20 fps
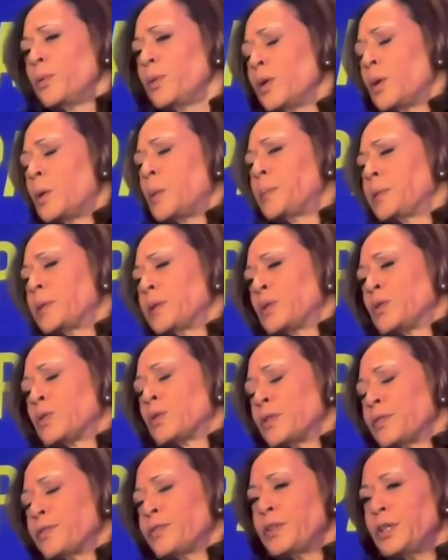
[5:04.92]
will open the
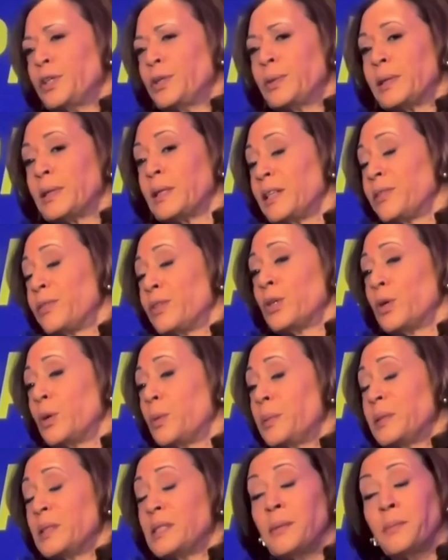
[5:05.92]
door for you and leave it
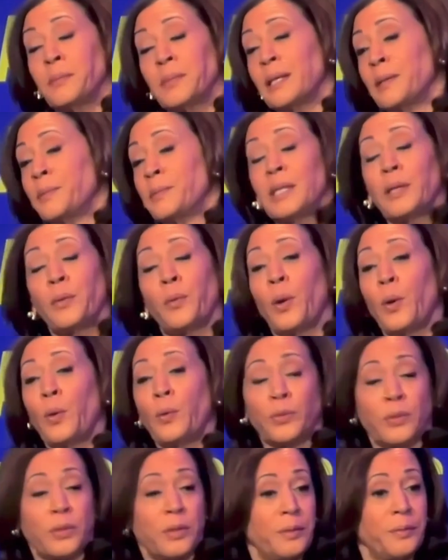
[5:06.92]
open. Sometimes they
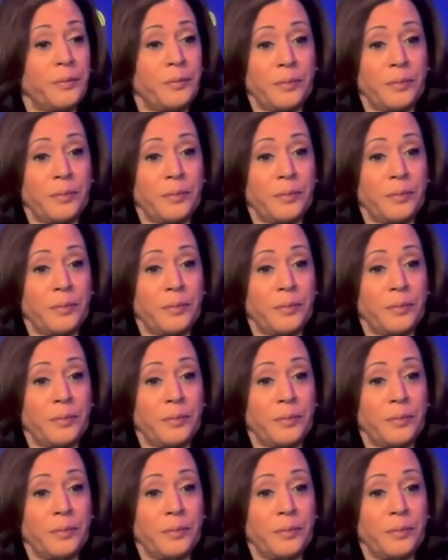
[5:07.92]
won't.